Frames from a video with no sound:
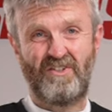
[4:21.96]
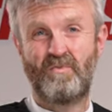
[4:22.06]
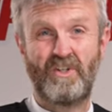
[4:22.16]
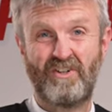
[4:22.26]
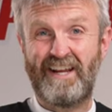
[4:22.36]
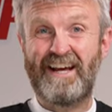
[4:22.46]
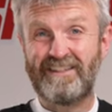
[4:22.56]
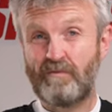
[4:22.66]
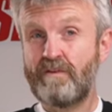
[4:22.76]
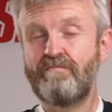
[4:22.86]
just wish I'd
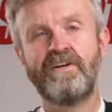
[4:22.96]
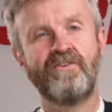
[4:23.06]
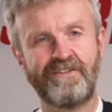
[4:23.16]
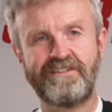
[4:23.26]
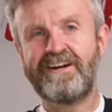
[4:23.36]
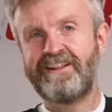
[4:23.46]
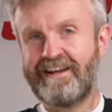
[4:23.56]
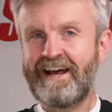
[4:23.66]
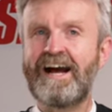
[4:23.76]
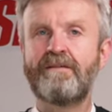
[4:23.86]
had it with me on the day that
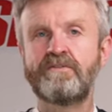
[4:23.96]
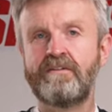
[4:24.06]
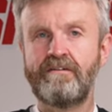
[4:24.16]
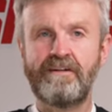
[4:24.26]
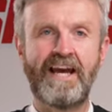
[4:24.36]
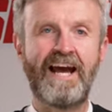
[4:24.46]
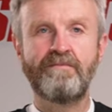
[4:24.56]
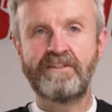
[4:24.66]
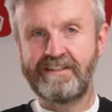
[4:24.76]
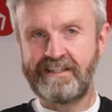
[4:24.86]
it absolutely
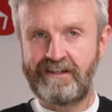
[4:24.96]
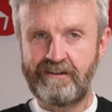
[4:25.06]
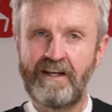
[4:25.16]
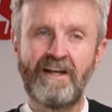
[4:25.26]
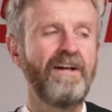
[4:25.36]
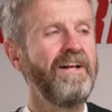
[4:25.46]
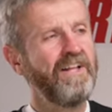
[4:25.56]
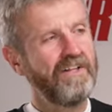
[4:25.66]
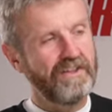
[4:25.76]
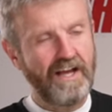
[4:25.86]
hammered it down.
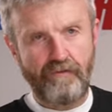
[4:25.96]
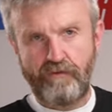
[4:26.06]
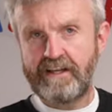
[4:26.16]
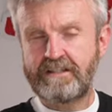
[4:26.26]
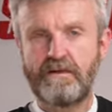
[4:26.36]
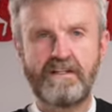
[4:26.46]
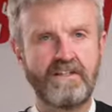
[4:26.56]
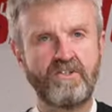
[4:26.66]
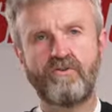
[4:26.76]
That flexibility is